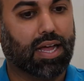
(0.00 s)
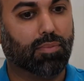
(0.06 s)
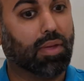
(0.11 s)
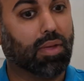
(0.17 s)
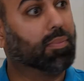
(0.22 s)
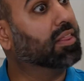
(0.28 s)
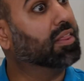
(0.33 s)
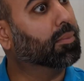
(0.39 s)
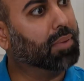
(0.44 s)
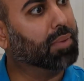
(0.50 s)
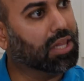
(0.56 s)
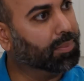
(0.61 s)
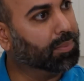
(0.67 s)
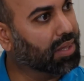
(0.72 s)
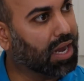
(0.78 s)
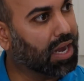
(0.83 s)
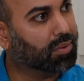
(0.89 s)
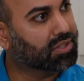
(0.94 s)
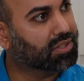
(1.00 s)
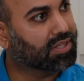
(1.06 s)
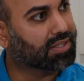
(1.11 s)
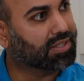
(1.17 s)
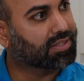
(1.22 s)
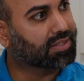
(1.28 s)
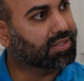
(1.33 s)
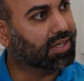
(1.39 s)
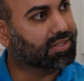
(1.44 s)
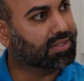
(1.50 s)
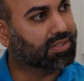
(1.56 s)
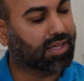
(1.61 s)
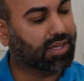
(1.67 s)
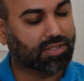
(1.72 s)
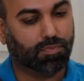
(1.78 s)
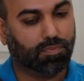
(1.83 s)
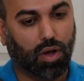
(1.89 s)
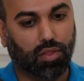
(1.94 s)
maybe the billable hours
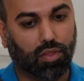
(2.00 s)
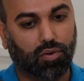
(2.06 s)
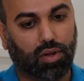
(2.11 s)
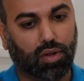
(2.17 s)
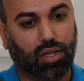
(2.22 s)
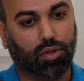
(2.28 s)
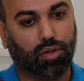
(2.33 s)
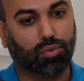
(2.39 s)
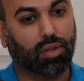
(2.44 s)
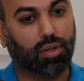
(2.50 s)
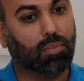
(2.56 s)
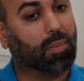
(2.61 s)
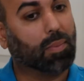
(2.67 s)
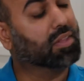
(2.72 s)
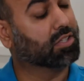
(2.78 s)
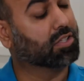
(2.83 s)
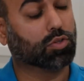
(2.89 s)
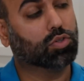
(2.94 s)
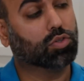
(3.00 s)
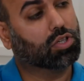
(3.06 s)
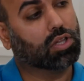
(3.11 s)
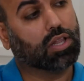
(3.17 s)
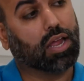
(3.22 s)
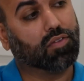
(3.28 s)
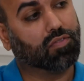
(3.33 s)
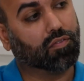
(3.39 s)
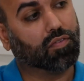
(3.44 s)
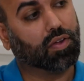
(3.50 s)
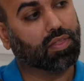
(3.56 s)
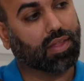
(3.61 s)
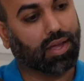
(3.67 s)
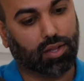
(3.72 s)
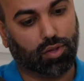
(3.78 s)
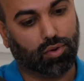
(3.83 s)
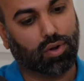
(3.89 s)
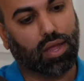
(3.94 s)
that's bothering you, and maybe the social life of it
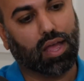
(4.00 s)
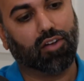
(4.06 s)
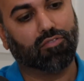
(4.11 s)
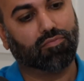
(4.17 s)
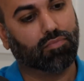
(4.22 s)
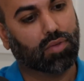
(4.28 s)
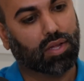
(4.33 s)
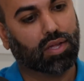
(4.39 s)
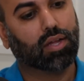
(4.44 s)
that you don't have